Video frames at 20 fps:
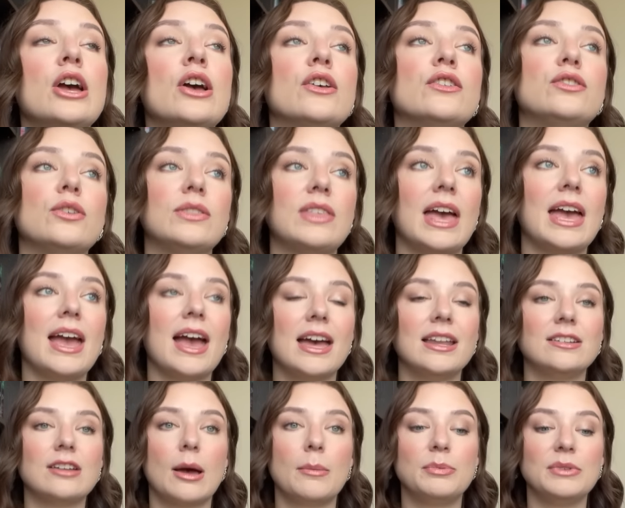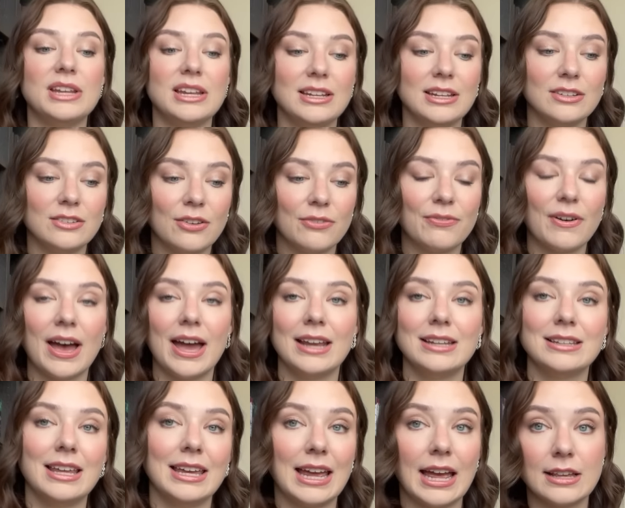so they end up needing to find
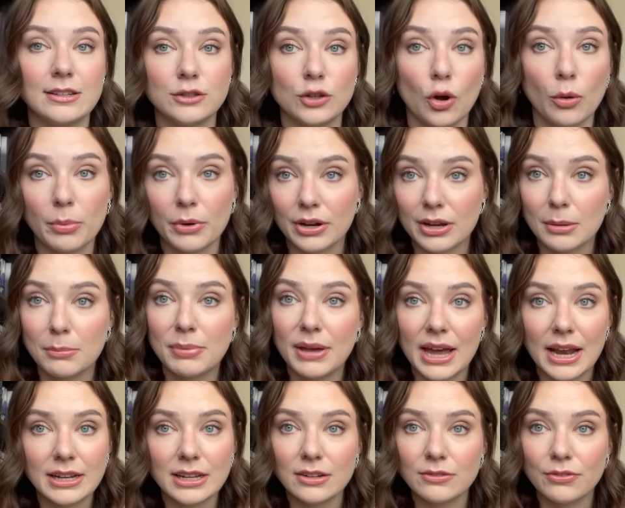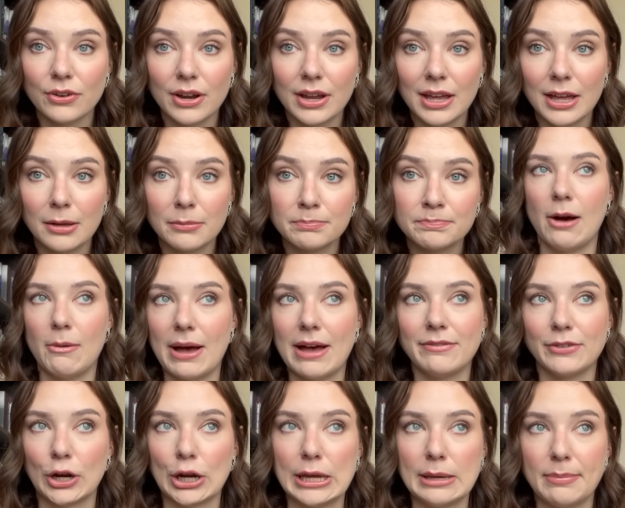like a sober companion for him.
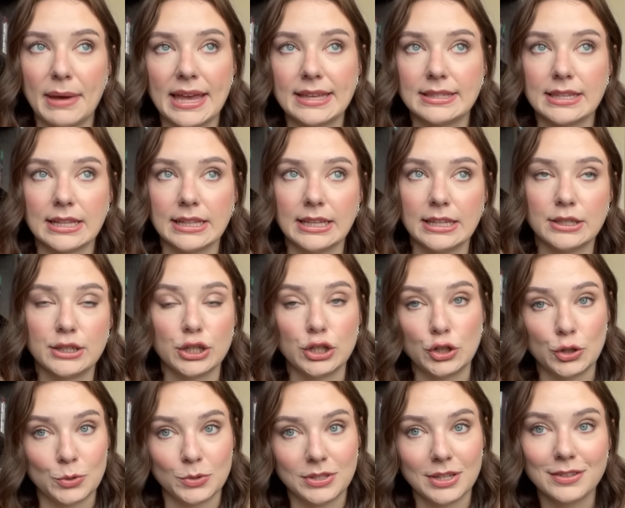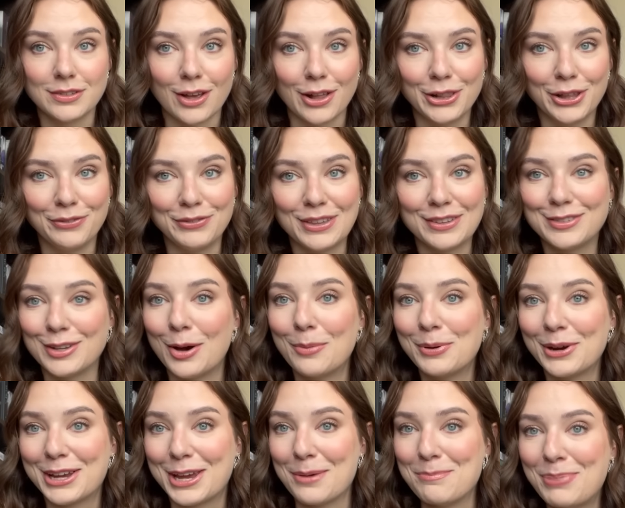However, he basically seduces all of the
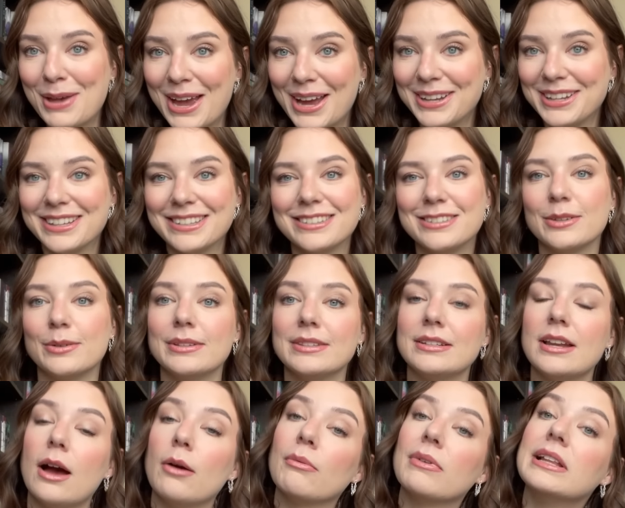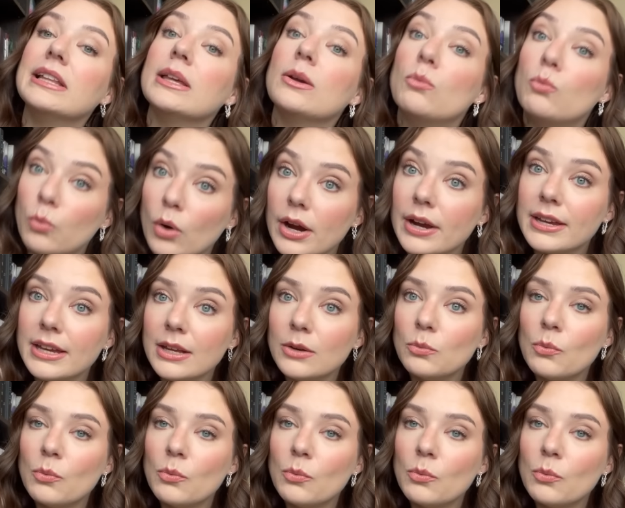sober companions, so it's not really working